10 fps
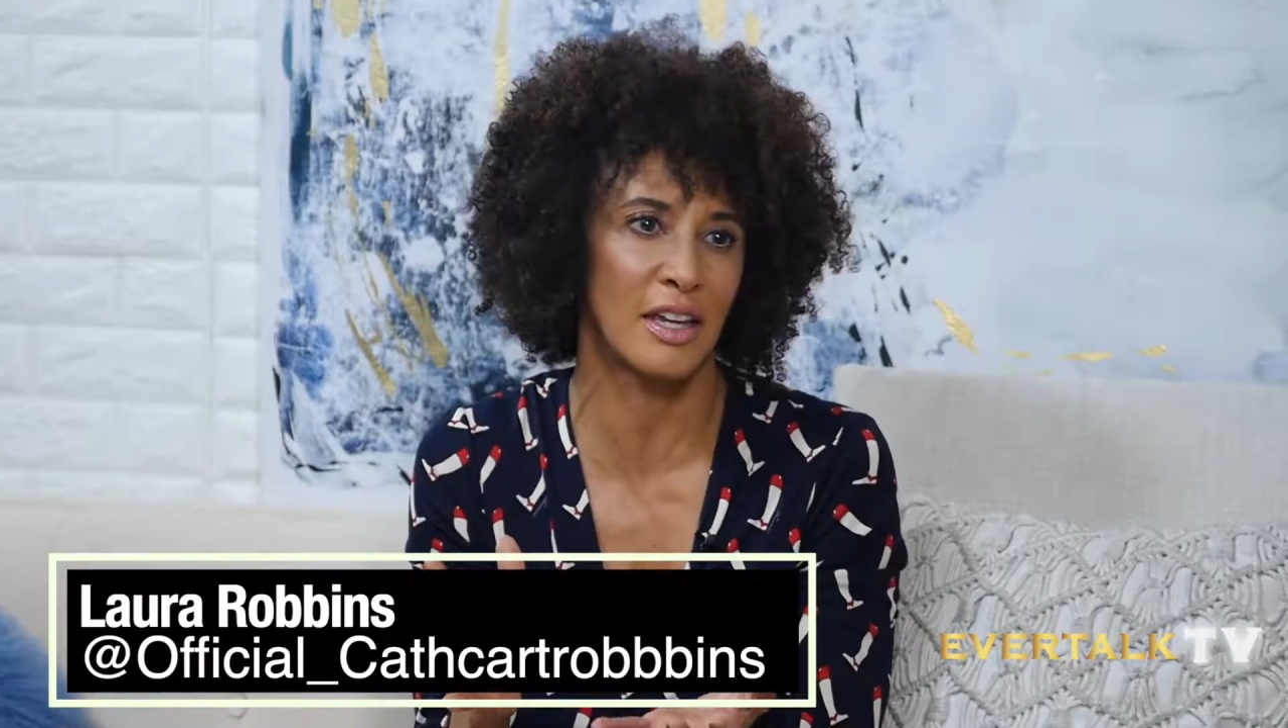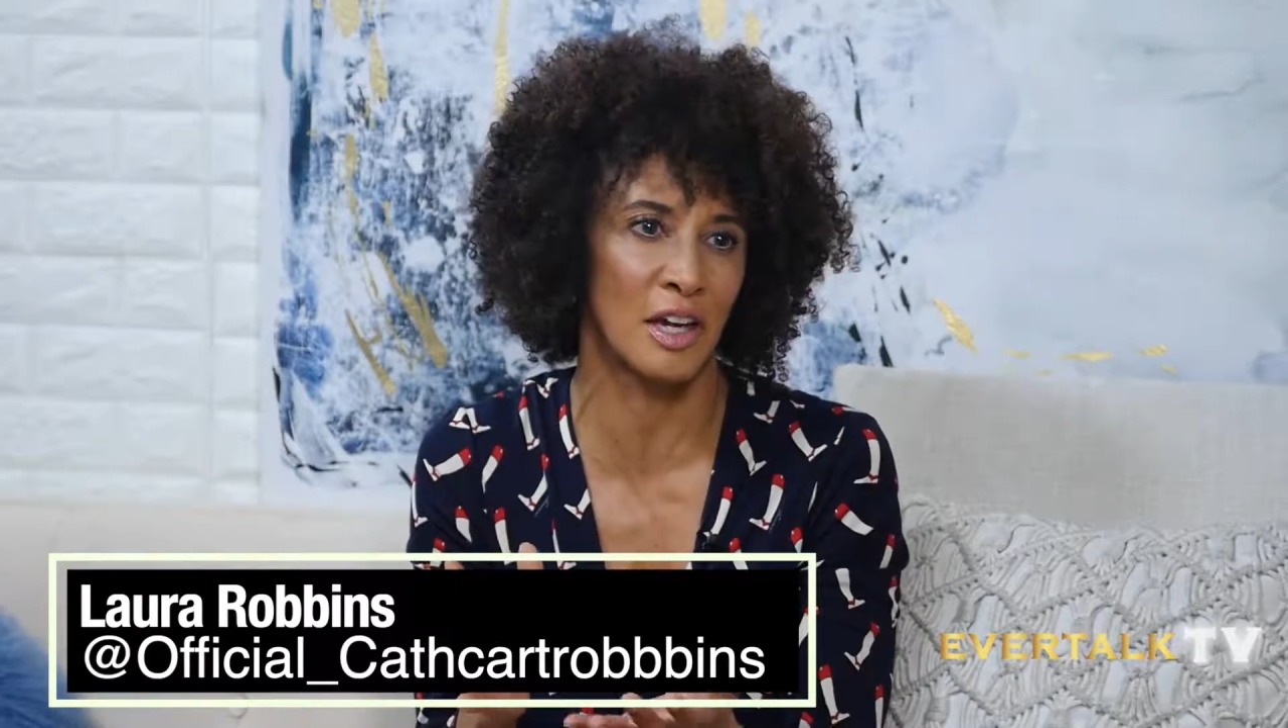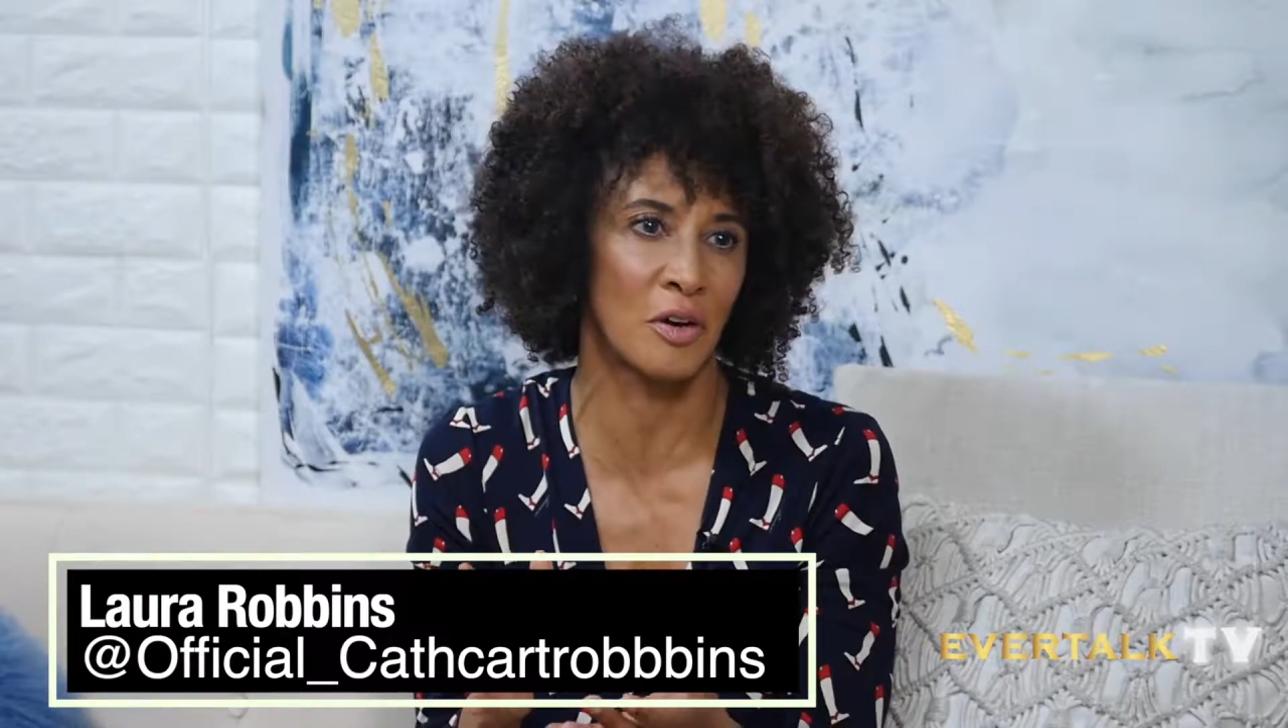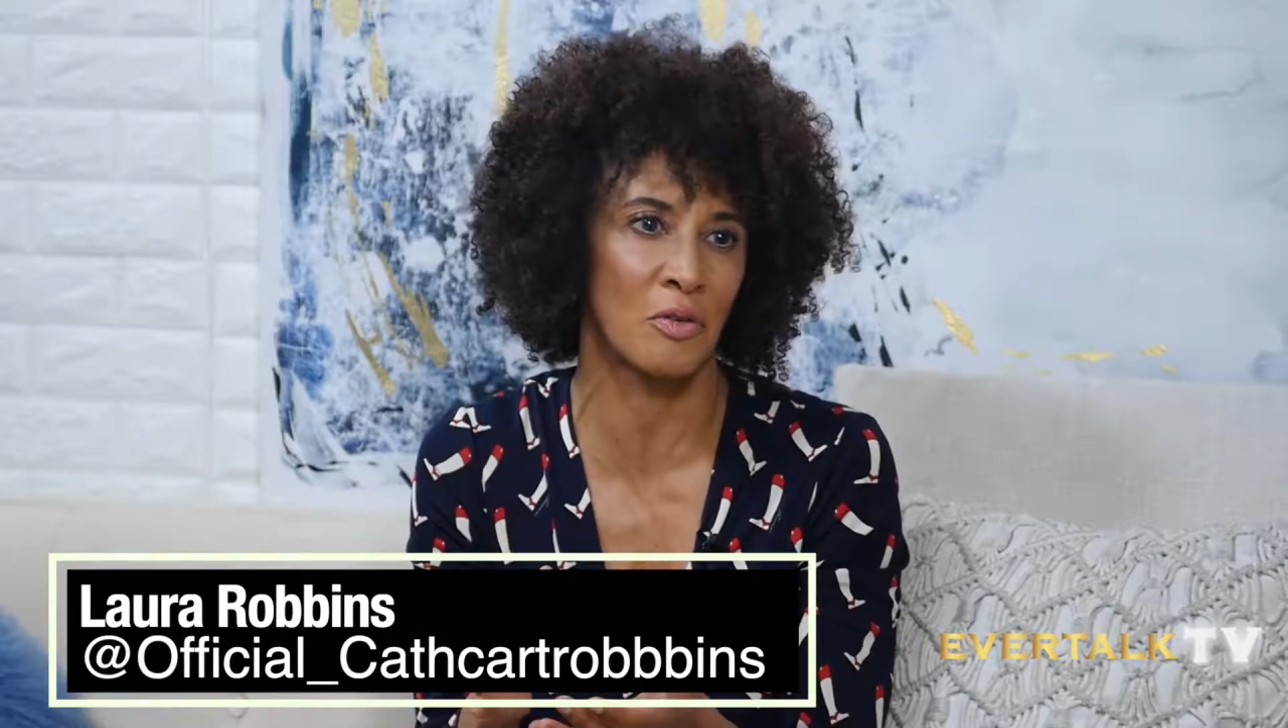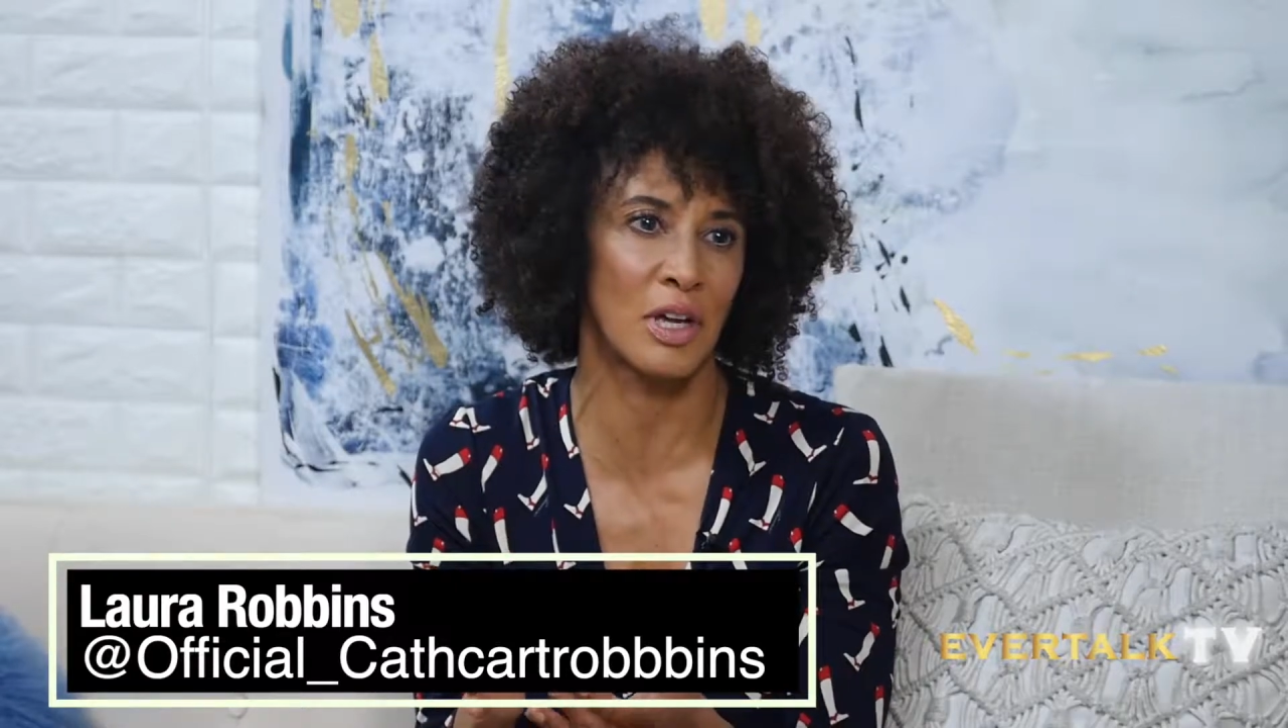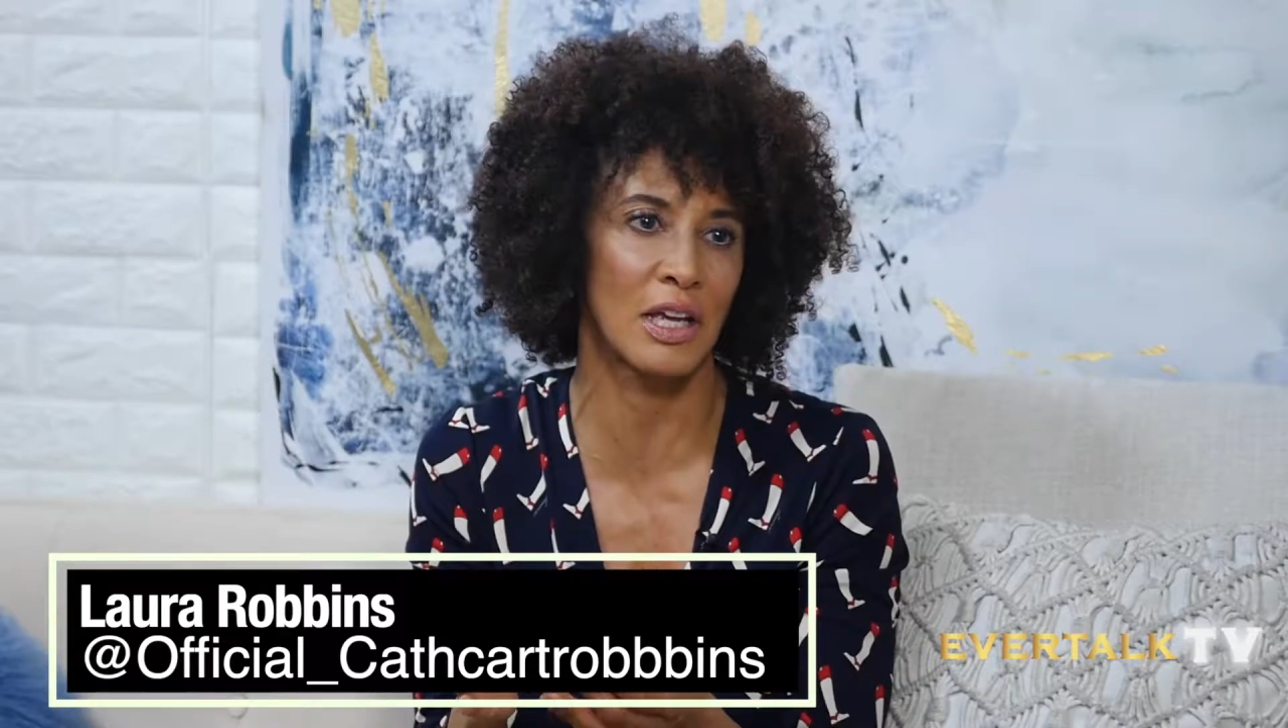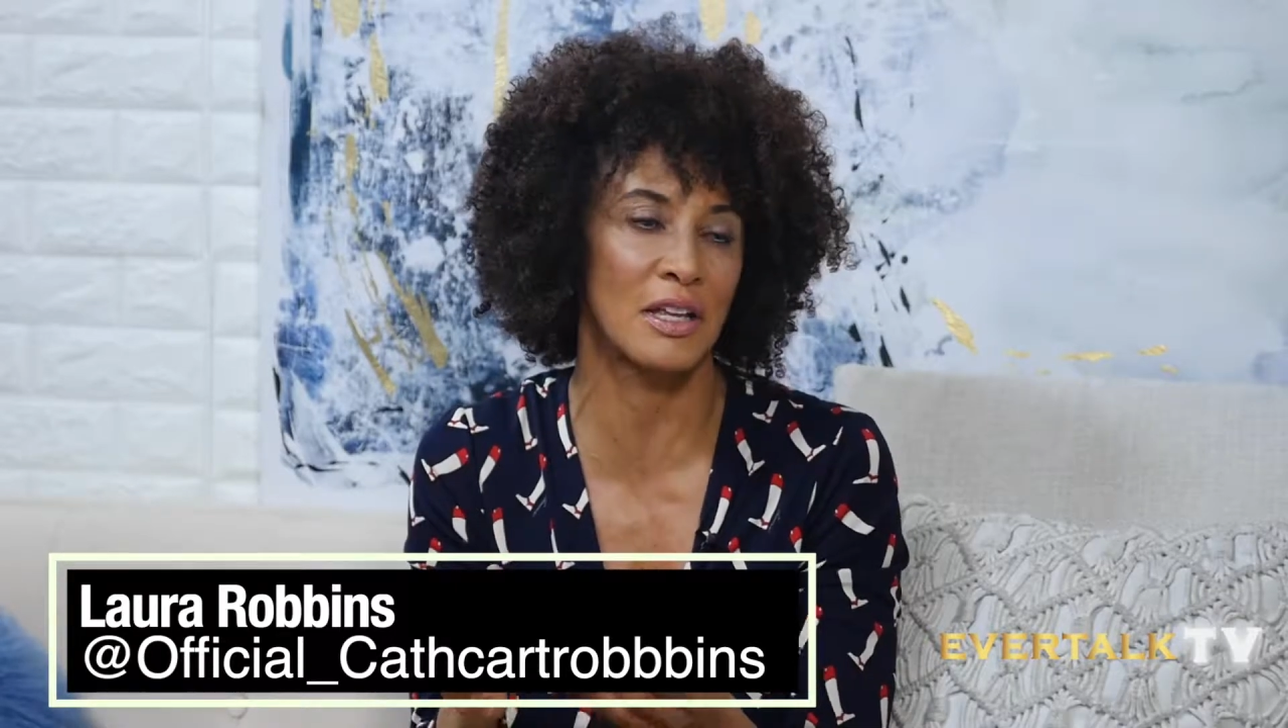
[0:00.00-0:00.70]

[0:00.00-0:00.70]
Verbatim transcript: you know, eh,